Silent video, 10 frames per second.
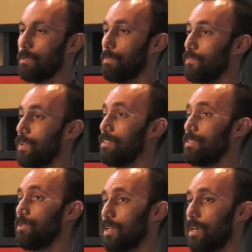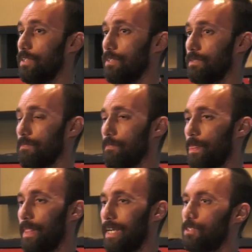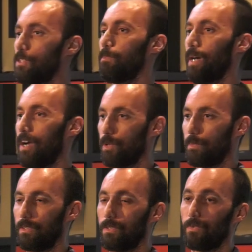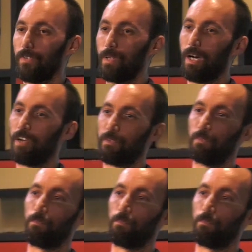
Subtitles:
but if I do call you and I do buy it from you, what if I buy it from you